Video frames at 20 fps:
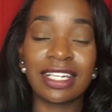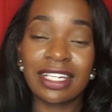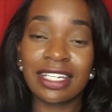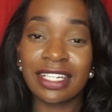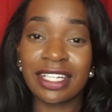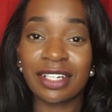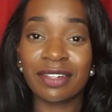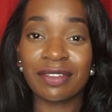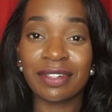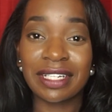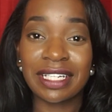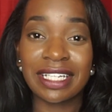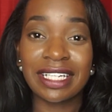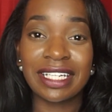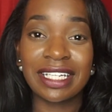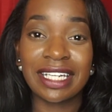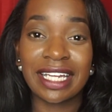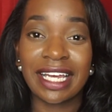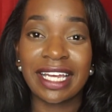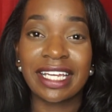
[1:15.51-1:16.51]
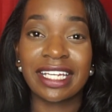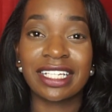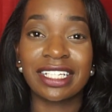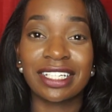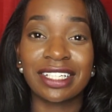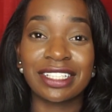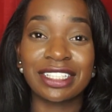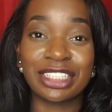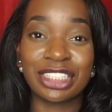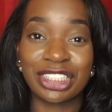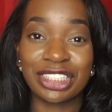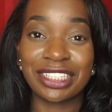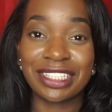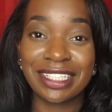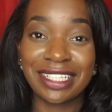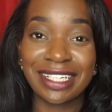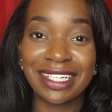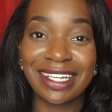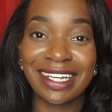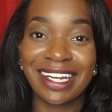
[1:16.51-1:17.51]
literally, like,
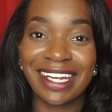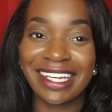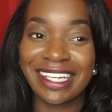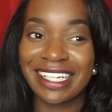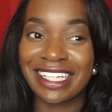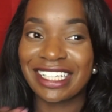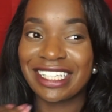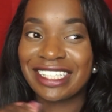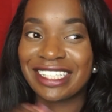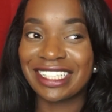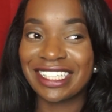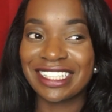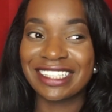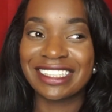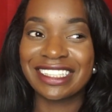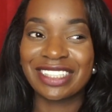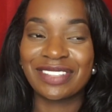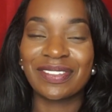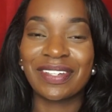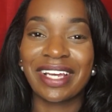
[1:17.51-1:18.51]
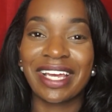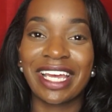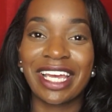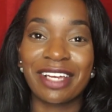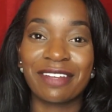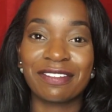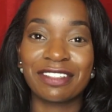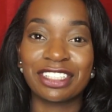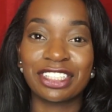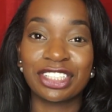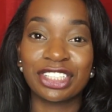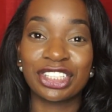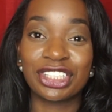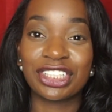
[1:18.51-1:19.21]
legit, like, this is what happened.